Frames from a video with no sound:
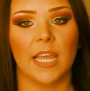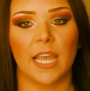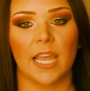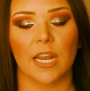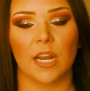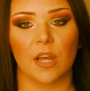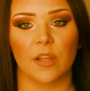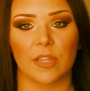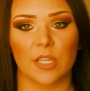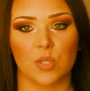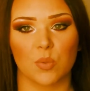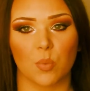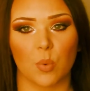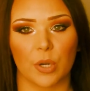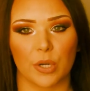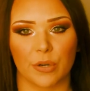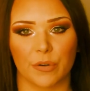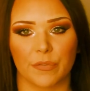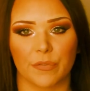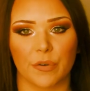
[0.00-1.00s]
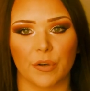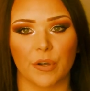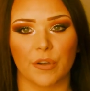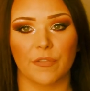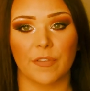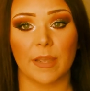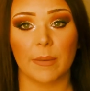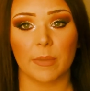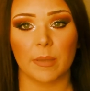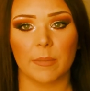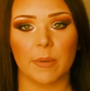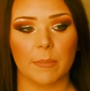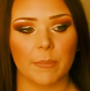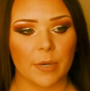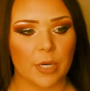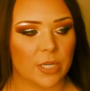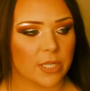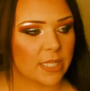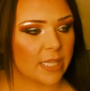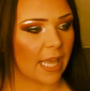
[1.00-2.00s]
and all these wonderful family
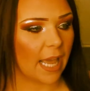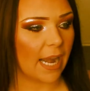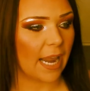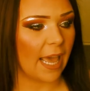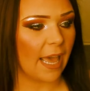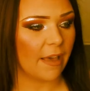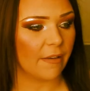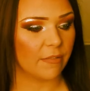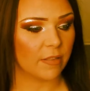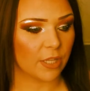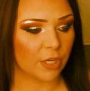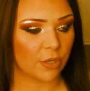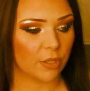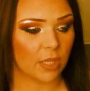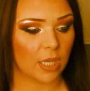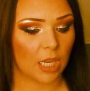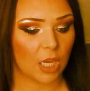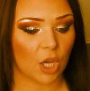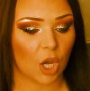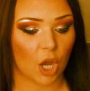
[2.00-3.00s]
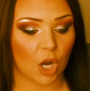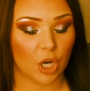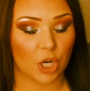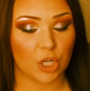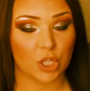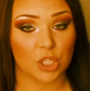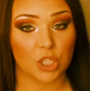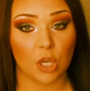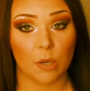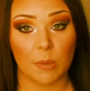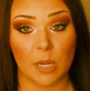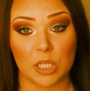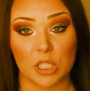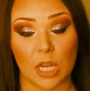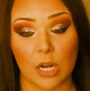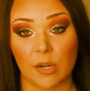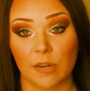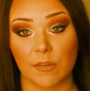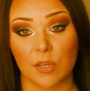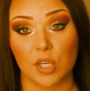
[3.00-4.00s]
members that have literally got her so
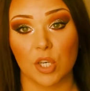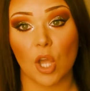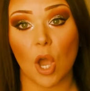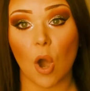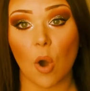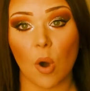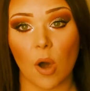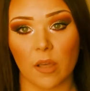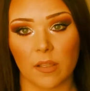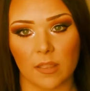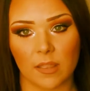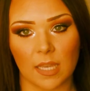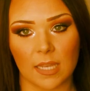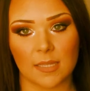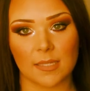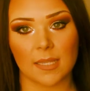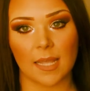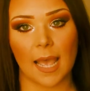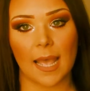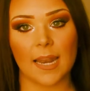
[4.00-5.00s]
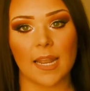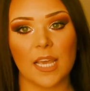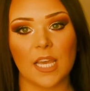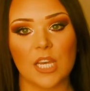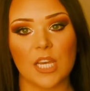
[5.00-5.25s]
much. I don't even know all the things that